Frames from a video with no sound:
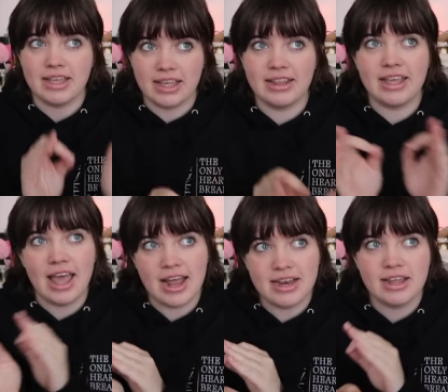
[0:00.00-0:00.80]
the in the
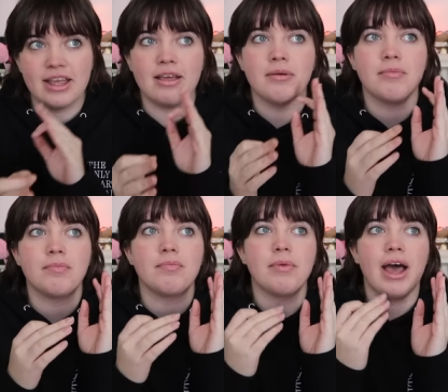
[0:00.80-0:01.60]
end it
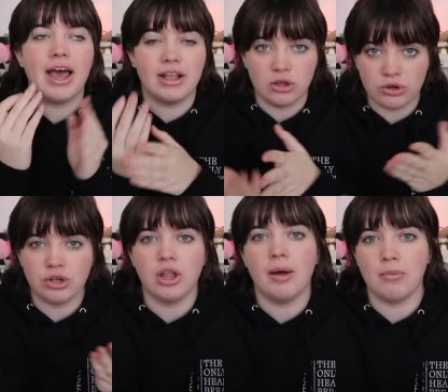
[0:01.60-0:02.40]
I had learned
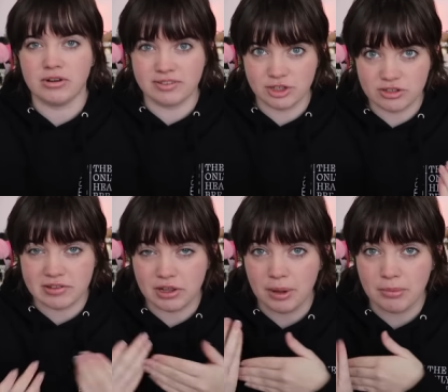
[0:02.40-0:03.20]
a lot more stitches
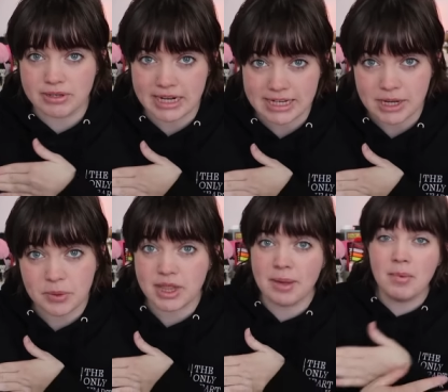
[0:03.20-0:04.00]
and a lot more technique
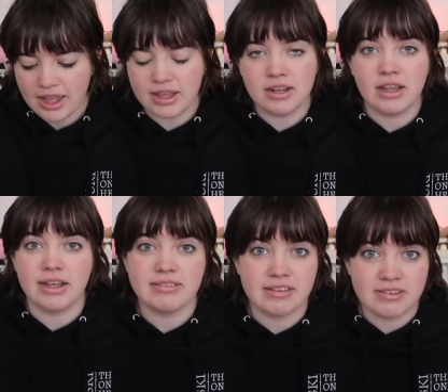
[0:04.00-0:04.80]
with them. And
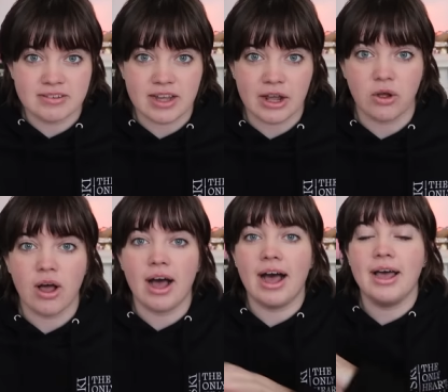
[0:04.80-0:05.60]
like it says in the
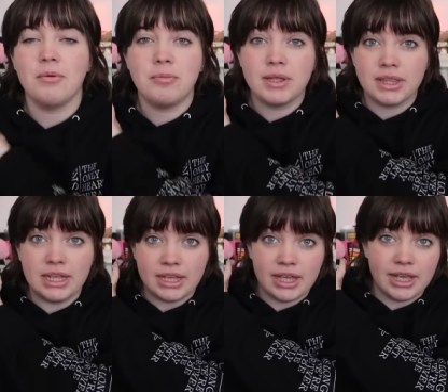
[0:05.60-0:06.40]
title, I will be
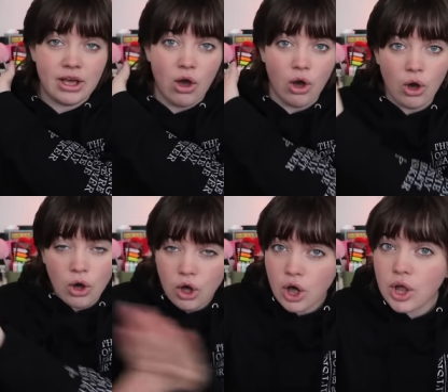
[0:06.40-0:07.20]
linking
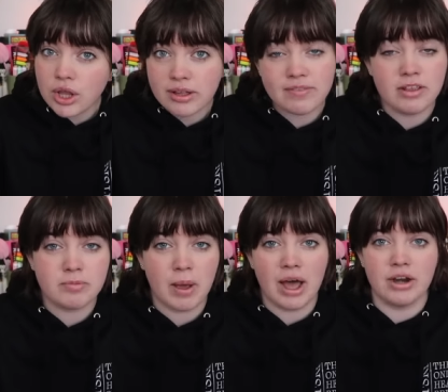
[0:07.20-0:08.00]
all of these
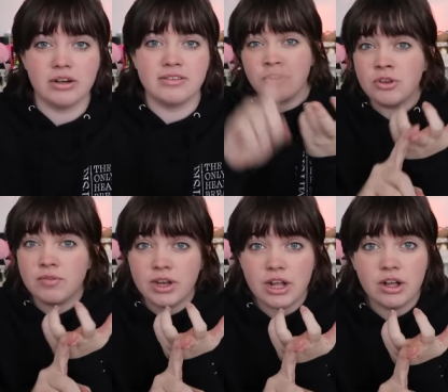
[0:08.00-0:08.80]
patterns, YouTube
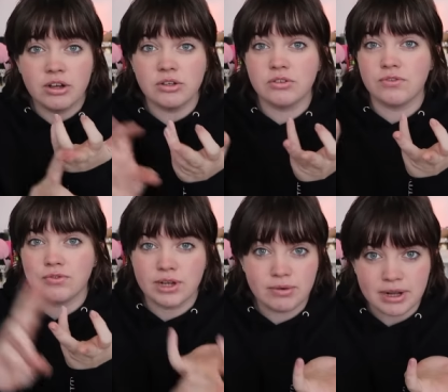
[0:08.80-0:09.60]
videos,
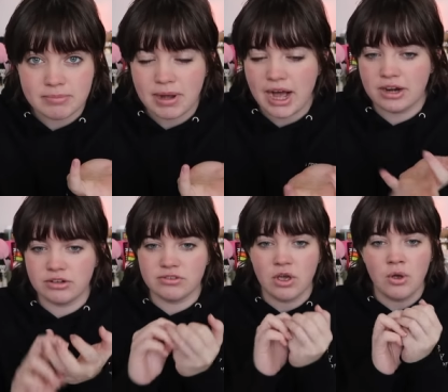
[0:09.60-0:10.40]
free written
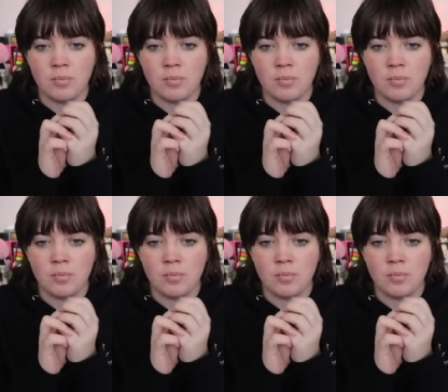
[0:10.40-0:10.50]
patterns.